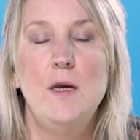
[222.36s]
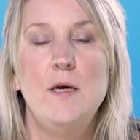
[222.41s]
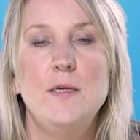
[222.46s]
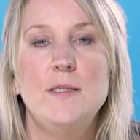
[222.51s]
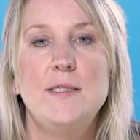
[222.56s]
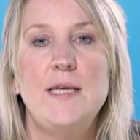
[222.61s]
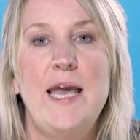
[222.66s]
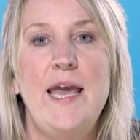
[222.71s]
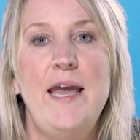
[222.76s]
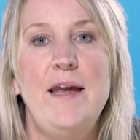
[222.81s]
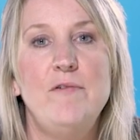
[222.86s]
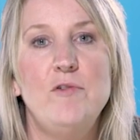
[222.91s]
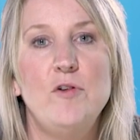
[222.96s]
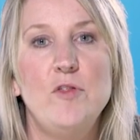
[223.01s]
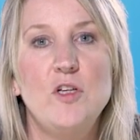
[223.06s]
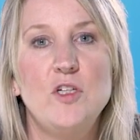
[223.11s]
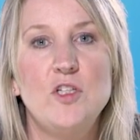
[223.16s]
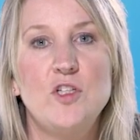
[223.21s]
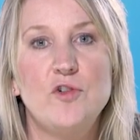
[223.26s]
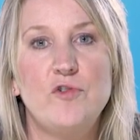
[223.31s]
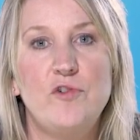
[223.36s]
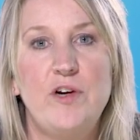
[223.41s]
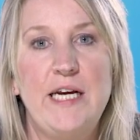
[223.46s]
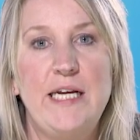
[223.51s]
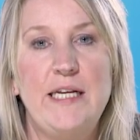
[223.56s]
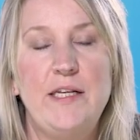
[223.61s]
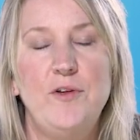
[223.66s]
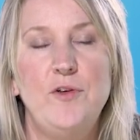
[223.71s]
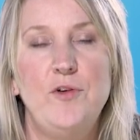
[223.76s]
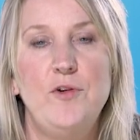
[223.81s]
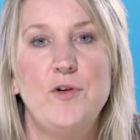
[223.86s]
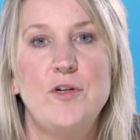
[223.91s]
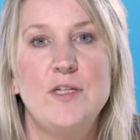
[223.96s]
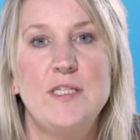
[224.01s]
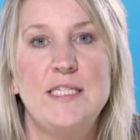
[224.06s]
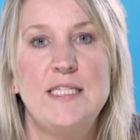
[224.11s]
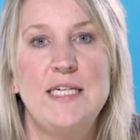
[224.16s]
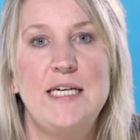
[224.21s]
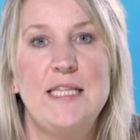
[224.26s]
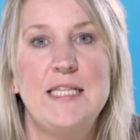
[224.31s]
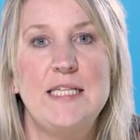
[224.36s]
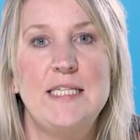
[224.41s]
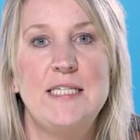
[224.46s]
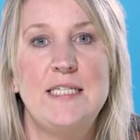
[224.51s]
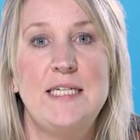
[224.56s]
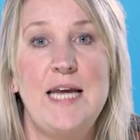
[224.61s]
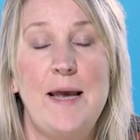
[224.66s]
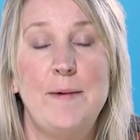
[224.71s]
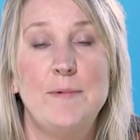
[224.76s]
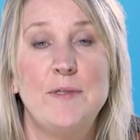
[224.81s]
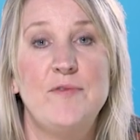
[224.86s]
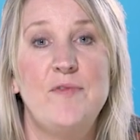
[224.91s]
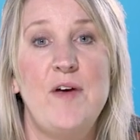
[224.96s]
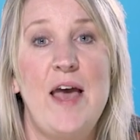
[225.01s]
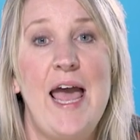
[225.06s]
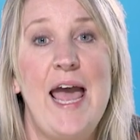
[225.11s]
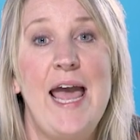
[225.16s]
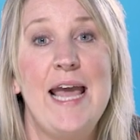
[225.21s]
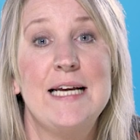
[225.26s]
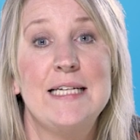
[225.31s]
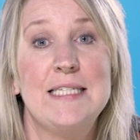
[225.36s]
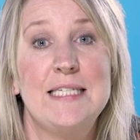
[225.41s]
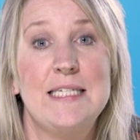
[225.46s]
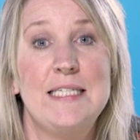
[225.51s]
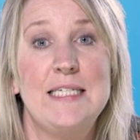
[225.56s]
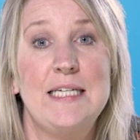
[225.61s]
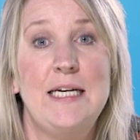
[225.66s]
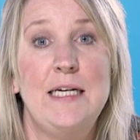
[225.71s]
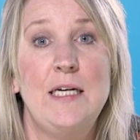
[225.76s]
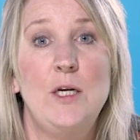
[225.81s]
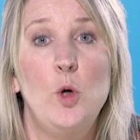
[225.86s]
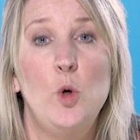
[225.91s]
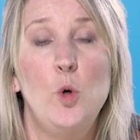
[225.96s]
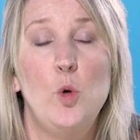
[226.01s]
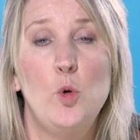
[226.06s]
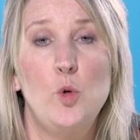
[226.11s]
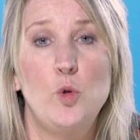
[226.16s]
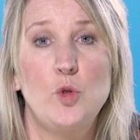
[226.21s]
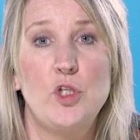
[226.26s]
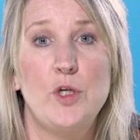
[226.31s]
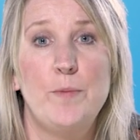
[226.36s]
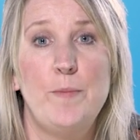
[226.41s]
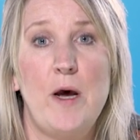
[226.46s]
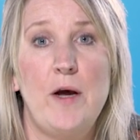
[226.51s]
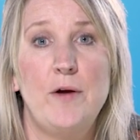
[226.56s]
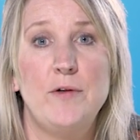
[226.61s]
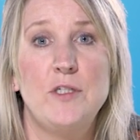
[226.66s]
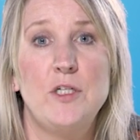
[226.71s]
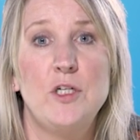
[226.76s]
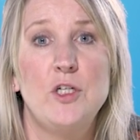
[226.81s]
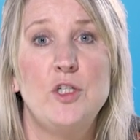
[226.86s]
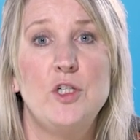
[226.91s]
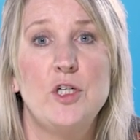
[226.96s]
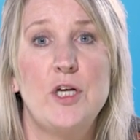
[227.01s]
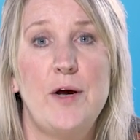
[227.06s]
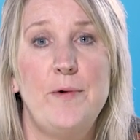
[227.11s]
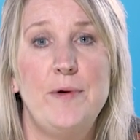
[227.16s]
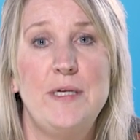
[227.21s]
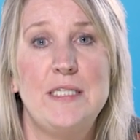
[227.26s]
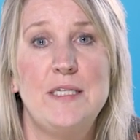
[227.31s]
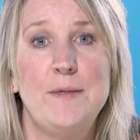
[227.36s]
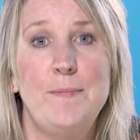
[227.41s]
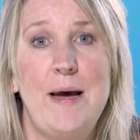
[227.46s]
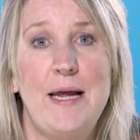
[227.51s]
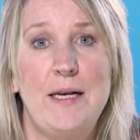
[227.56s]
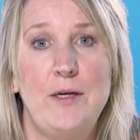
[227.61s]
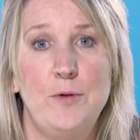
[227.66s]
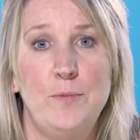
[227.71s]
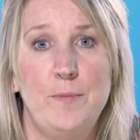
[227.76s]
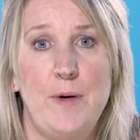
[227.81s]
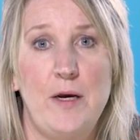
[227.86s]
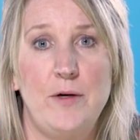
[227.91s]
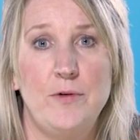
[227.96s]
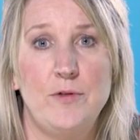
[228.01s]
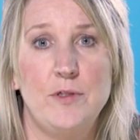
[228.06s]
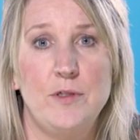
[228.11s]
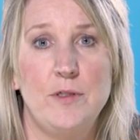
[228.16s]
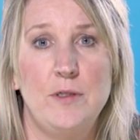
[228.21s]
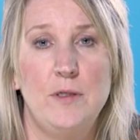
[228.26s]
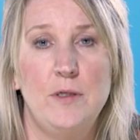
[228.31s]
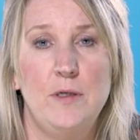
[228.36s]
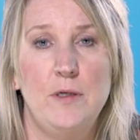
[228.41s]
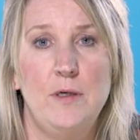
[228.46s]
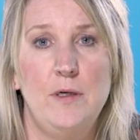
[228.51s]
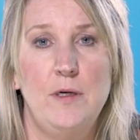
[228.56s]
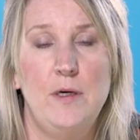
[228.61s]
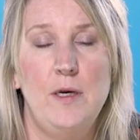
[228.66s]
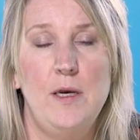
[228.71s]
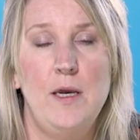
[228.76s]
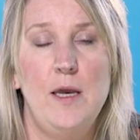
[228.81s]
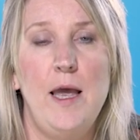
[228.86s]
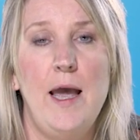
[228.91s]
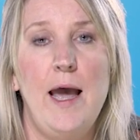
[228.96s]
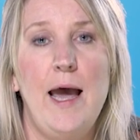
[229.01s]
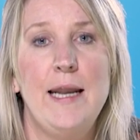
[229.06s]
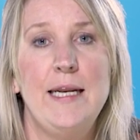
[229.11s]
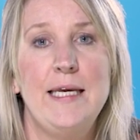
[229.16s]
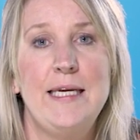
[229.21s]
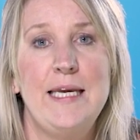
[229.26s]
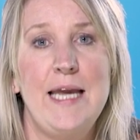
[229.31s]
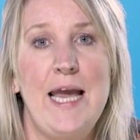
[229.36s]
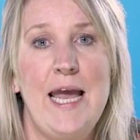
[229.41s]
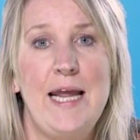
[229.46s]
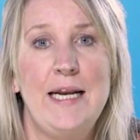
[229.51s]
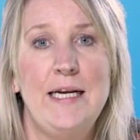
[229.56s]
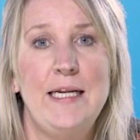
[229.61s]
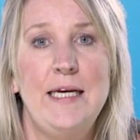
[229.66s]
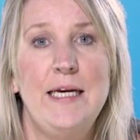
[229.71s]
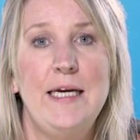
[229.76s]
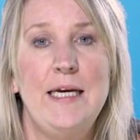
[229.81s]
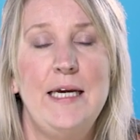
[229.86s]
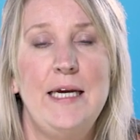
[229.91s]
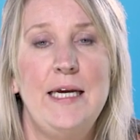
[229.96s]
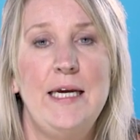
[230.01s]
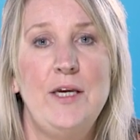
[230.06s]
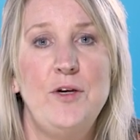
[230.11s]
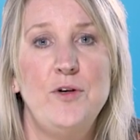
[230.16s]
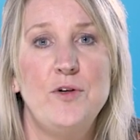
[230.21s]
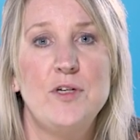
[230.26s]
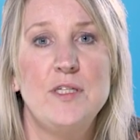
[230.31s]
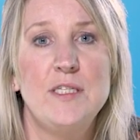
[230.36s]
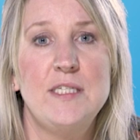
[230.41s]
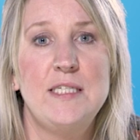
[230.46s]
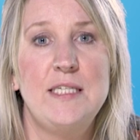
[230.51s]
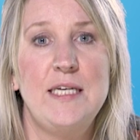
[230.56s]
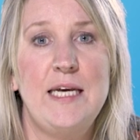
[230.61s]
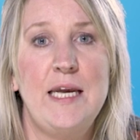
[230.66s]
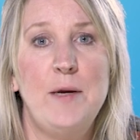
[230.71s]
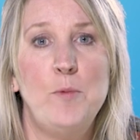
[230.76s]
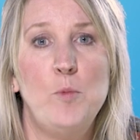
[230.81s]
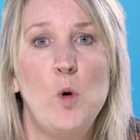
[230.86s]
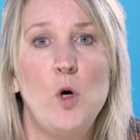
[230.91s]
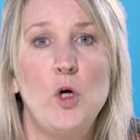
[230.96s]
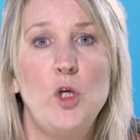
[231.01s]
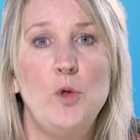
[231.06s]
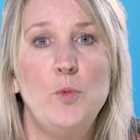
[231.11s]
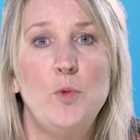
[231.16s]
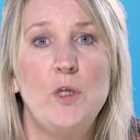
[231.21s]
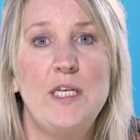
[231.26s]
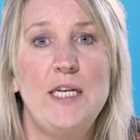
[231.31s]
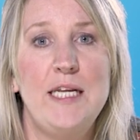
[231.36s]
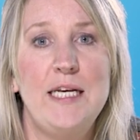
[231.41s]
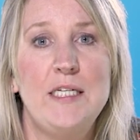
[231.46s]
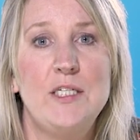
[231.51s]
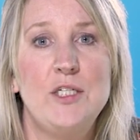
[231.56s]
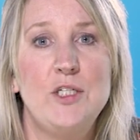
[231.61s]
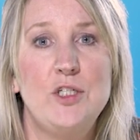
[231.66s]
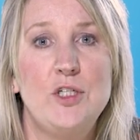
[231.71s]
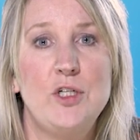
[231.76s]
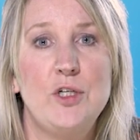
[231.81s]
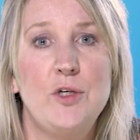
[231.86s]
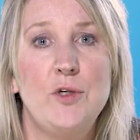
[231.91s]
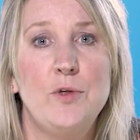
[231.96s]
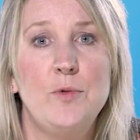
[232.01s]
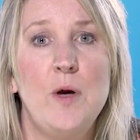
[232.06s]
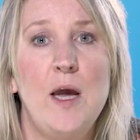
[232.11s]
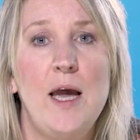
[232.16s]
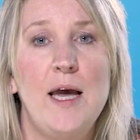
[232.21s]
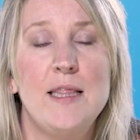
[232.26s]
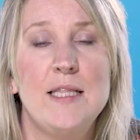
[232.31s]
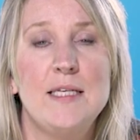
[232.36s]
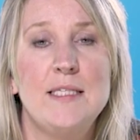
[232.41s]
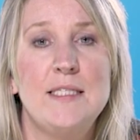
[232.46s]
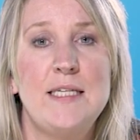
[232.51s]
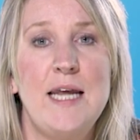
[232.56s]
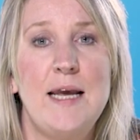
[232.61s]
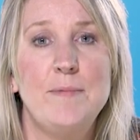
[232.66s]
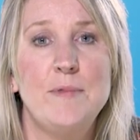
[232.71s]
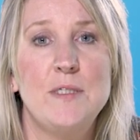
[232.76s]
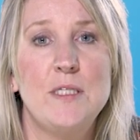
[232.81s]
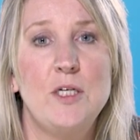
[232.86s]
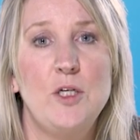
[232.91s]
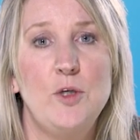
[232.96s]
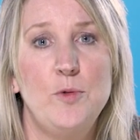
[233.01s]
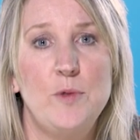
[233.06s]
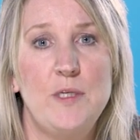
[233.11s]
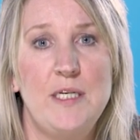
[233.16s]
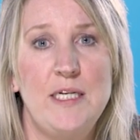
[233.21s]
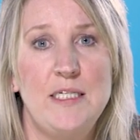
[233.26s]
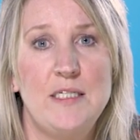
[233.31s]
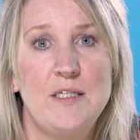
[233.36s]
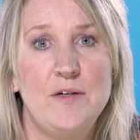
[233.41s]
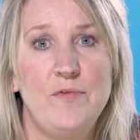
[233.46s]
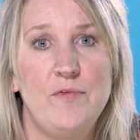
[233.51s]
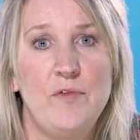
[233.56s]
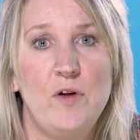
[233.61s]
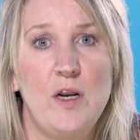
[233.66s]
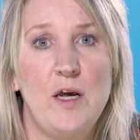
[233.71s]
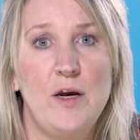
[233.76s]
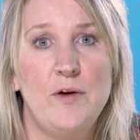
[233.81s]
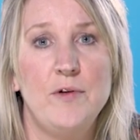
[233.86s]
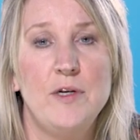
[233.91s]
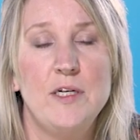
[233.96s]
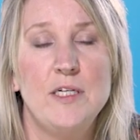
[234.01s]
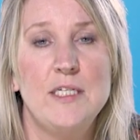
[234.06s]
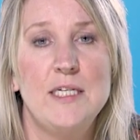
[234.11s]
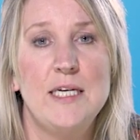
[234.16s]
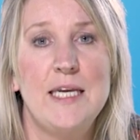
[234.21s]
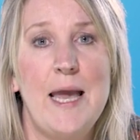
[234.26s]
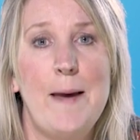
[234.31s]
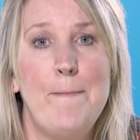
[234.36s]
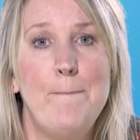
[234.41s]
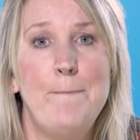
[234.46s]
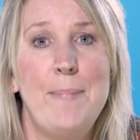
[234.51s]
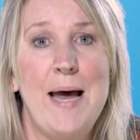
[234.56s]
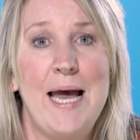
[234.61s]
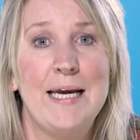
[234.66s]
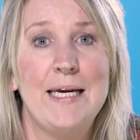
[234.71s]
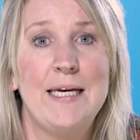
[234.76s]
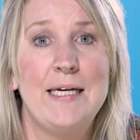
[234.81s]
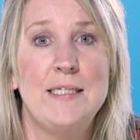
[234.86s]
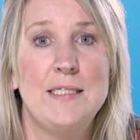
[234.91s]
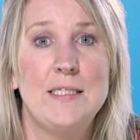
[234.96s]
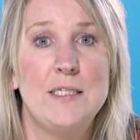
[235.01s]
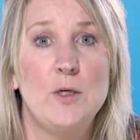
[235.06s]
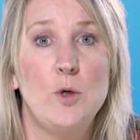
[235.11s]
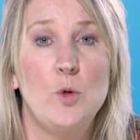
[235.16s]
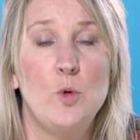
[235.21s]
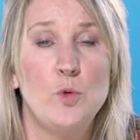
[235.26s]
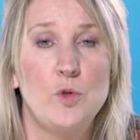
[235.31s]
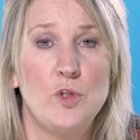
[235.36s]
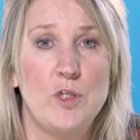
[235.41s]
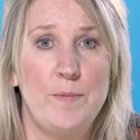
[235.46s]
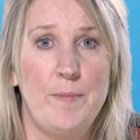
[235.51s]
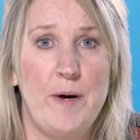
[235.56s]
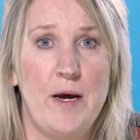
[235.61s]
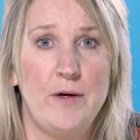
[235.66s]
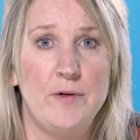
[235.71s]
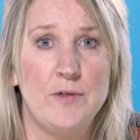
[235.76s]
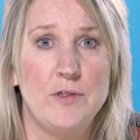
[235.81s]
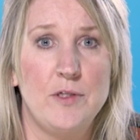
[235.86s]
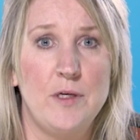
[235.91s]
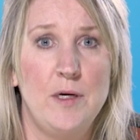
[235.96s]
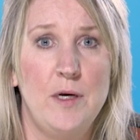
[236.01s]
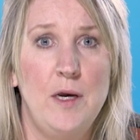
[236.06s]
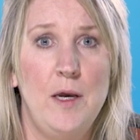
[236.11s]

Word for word: So here on the screen, you can see the steps for exiting auto mode to go into manual mode. And again, here you can see what you would need to do and the steps that you would need to follow to get back into auto mode.